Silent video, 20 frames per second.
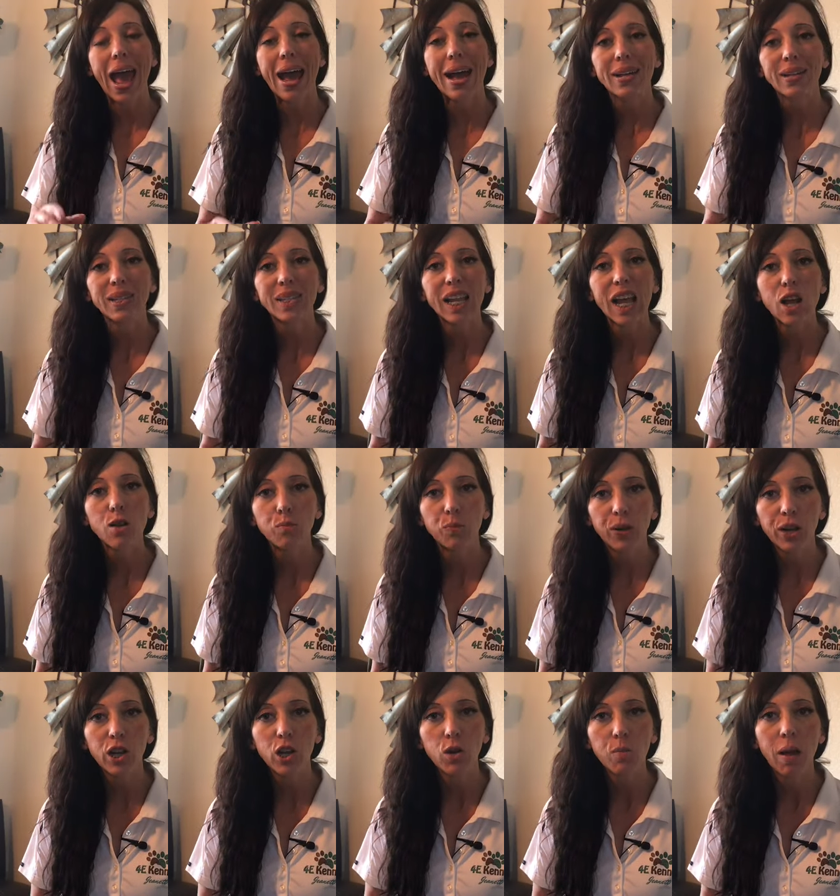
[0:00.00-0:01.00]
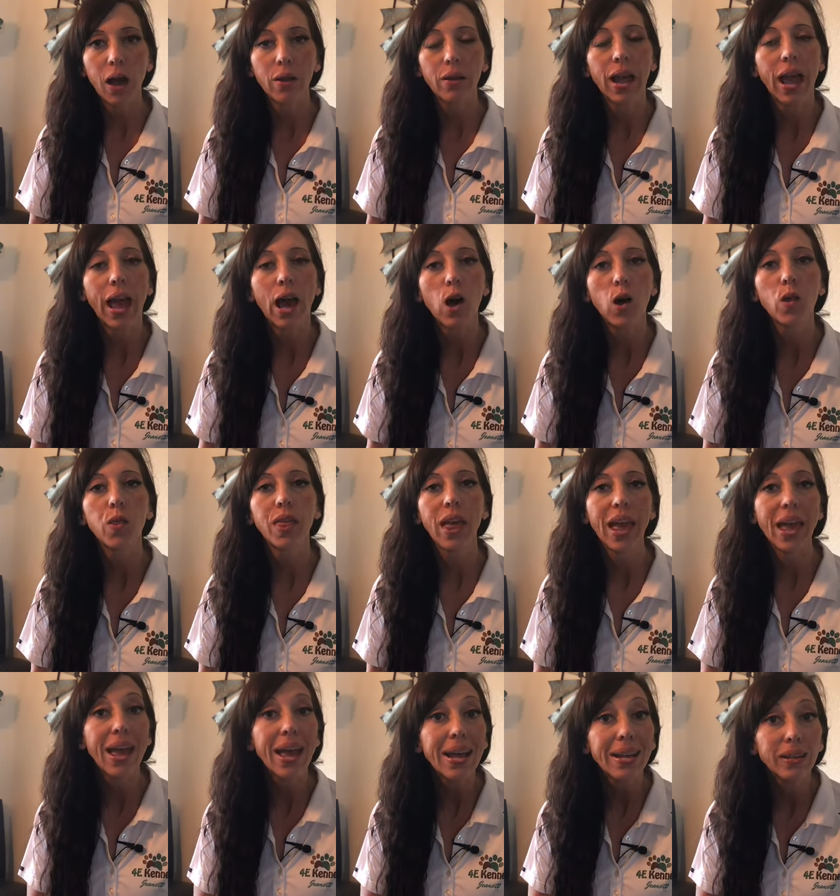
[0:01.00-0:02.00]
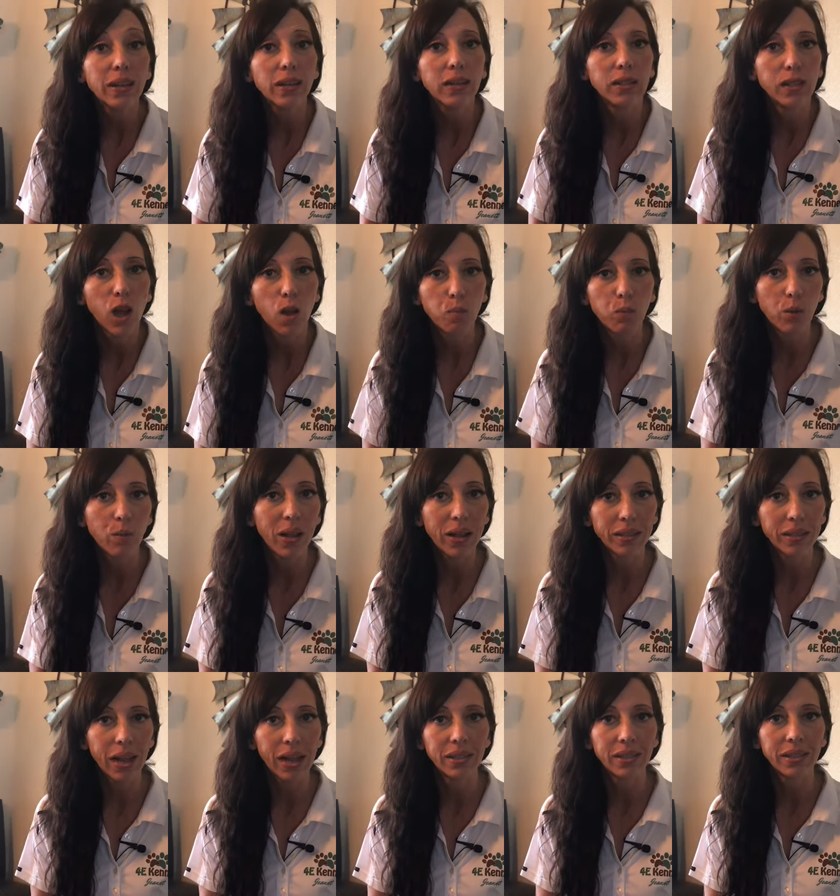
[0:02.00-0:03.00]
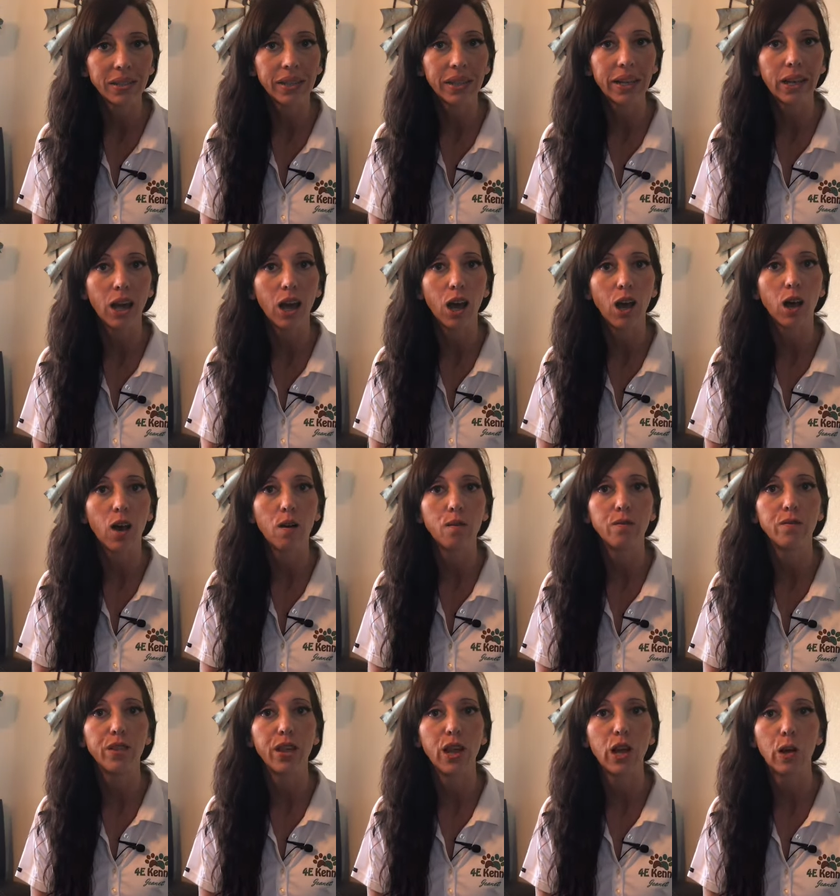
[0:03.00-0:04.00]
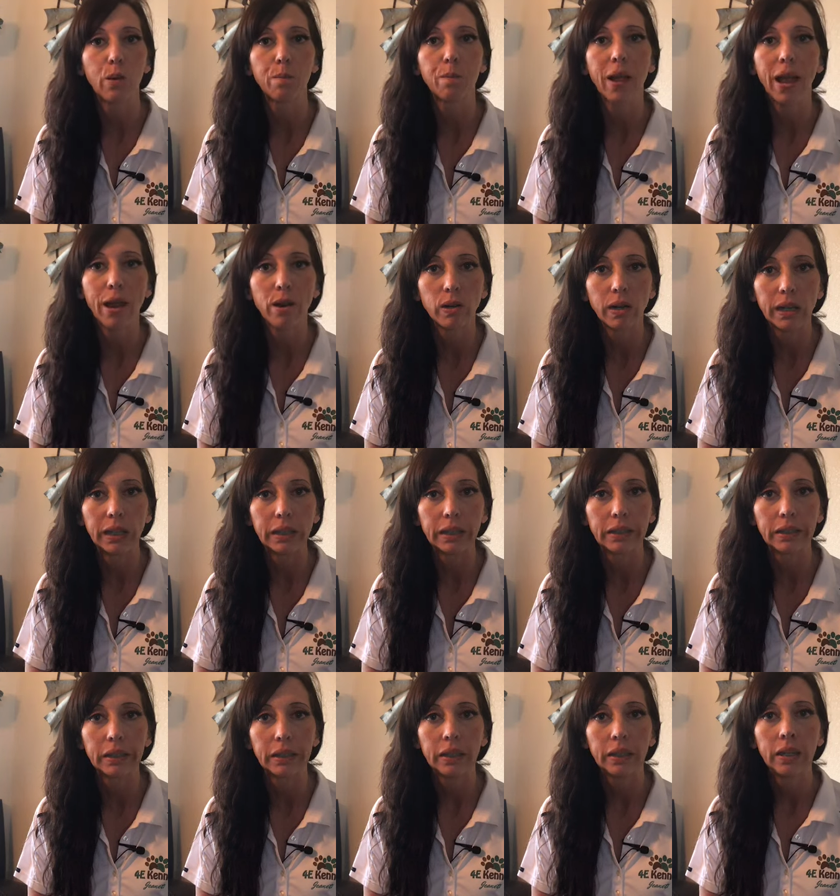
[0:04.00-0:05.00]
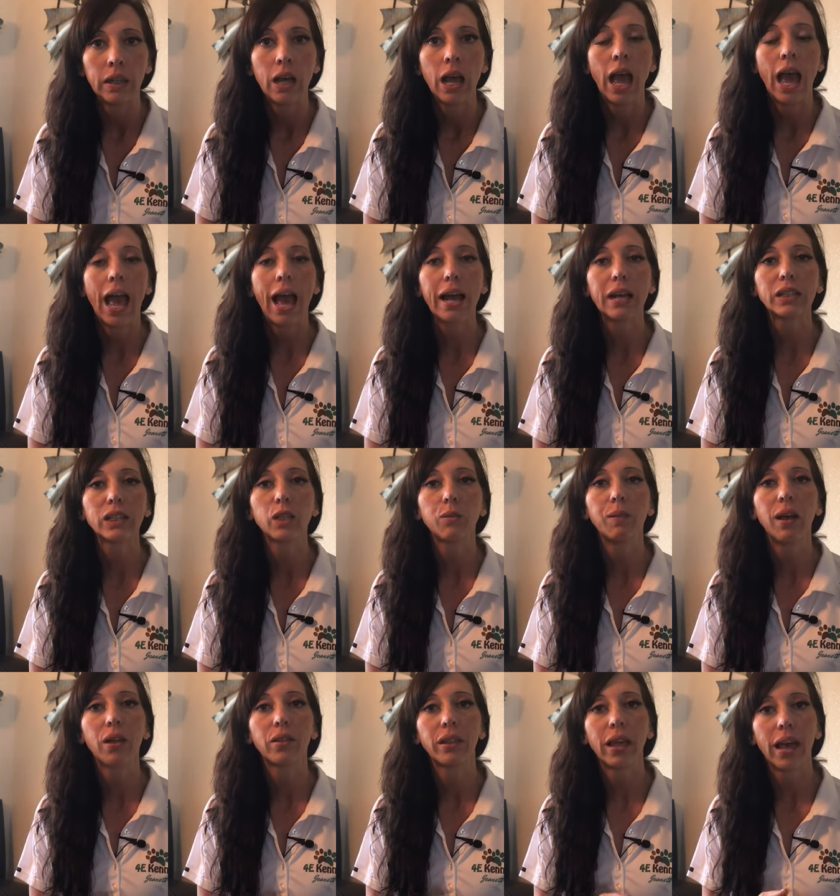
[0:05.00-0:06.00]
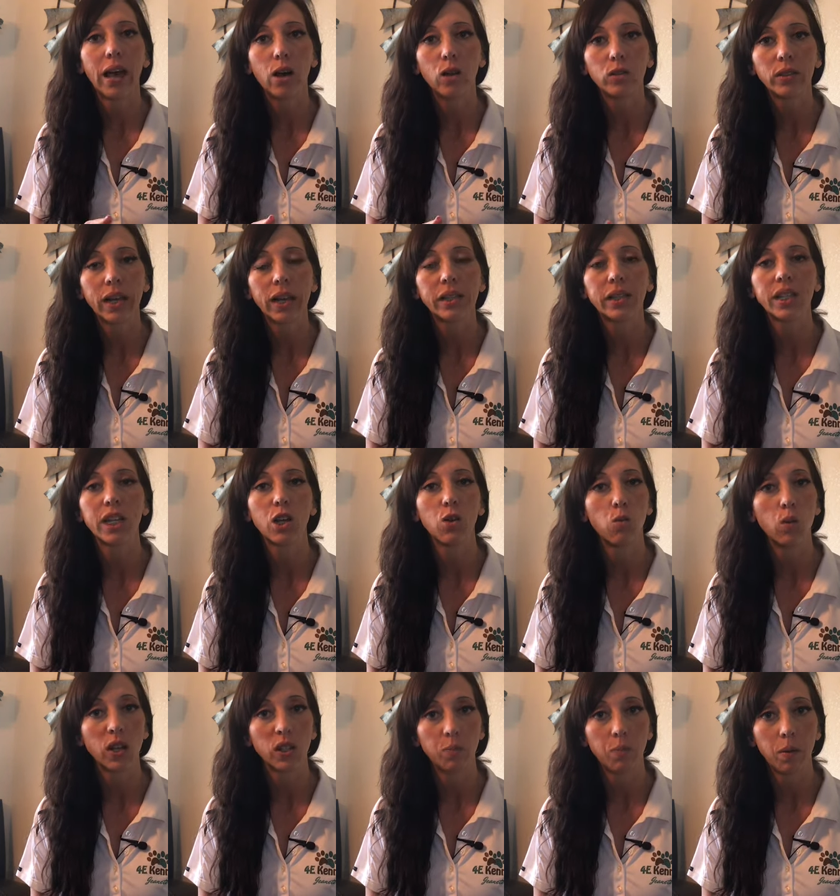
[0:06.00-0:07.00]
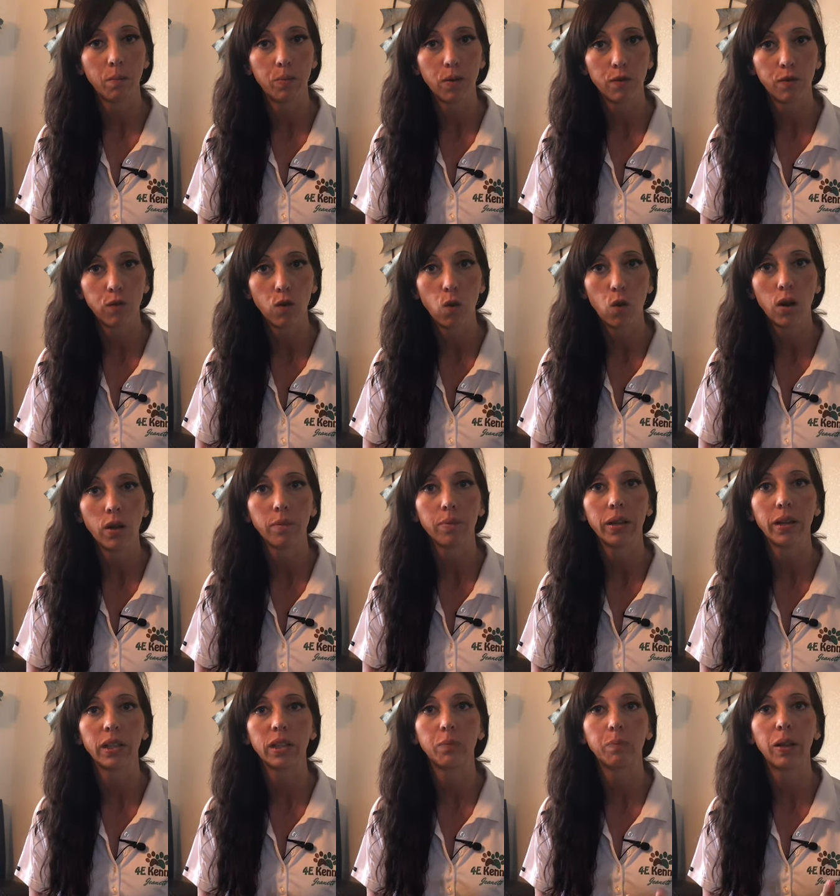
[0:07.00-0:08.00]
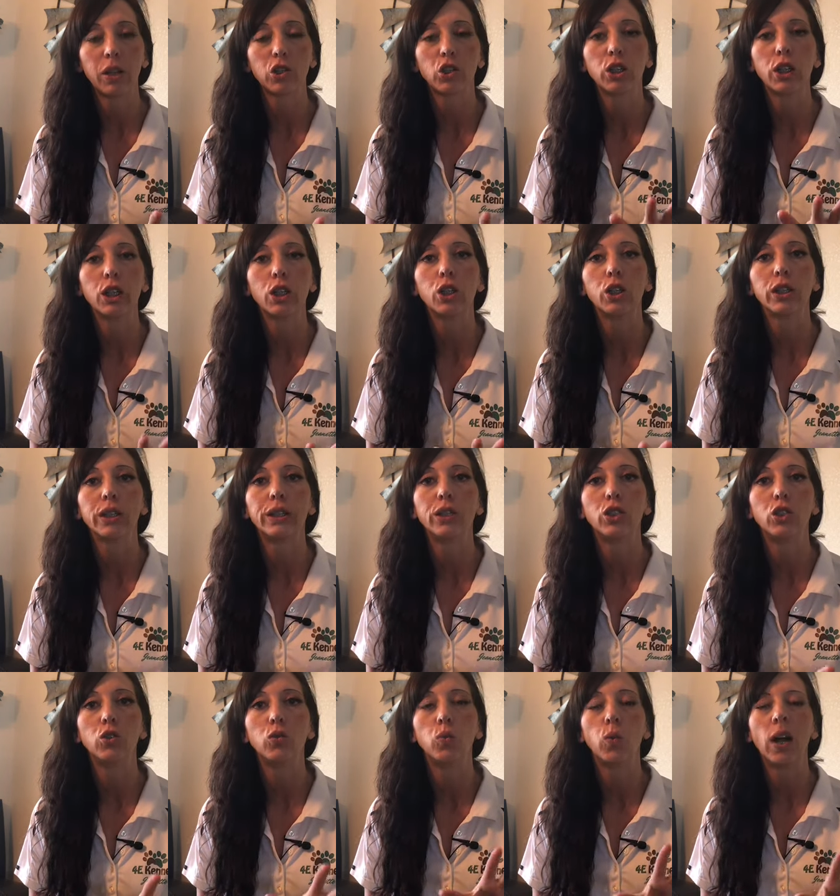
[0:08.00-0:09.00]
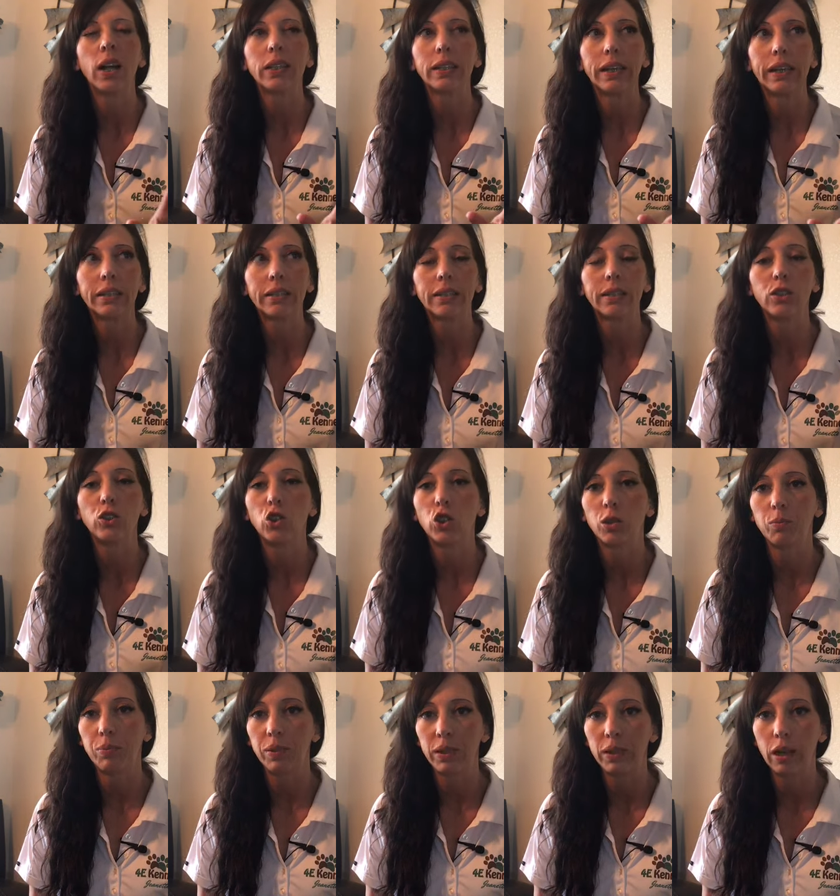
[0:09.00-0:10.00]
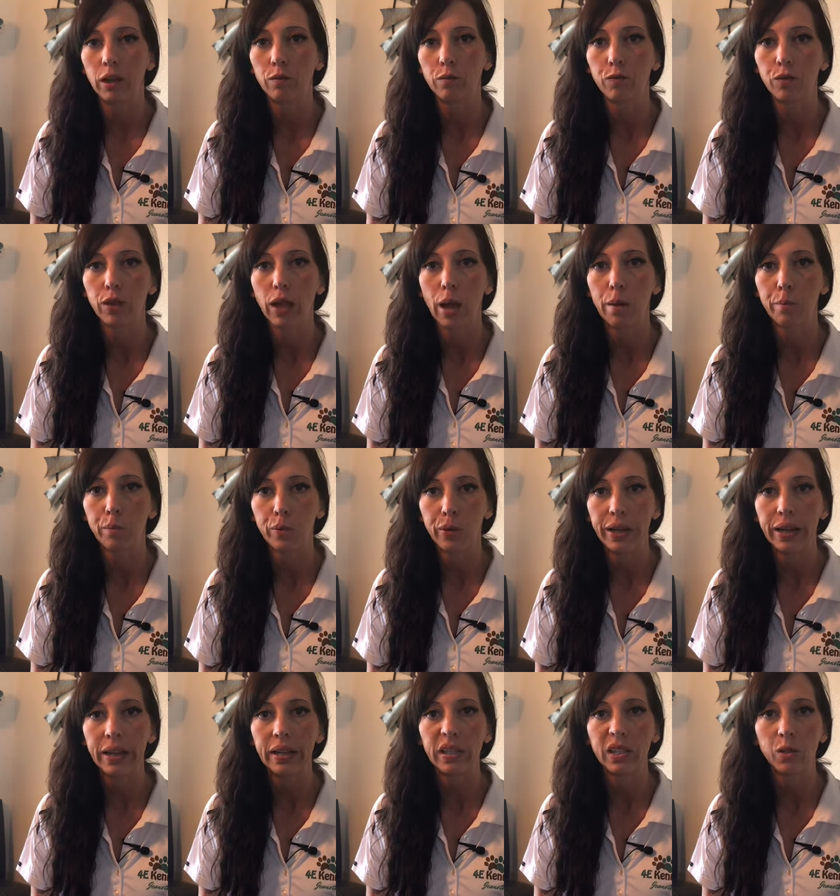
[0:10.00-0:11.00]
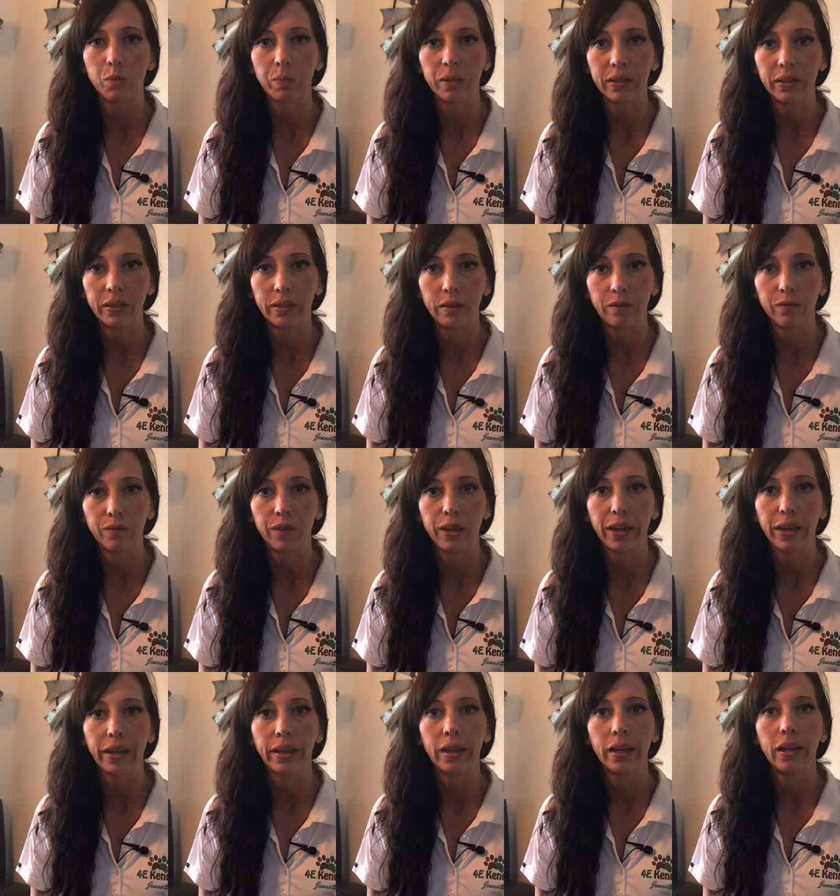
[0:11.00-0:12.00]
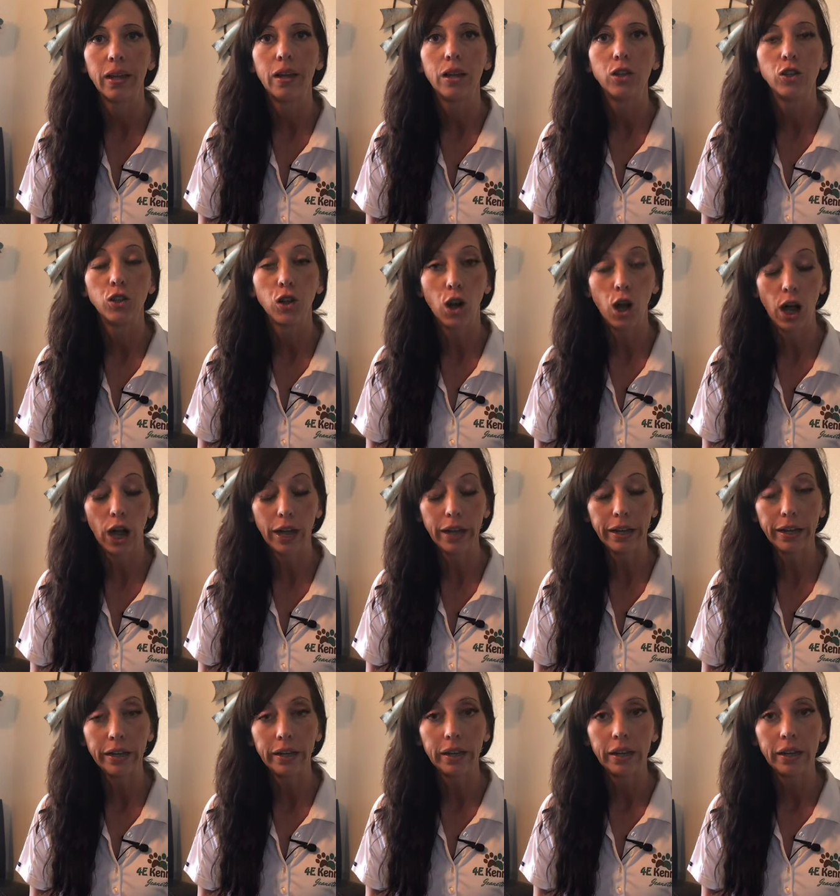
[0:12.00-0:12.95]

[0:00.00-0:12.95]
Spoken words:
ask that breeder about health and temperament testing of their parents. Ask about the health testing and what's been performed, especially look into what testing should be done for that breed-specific dog.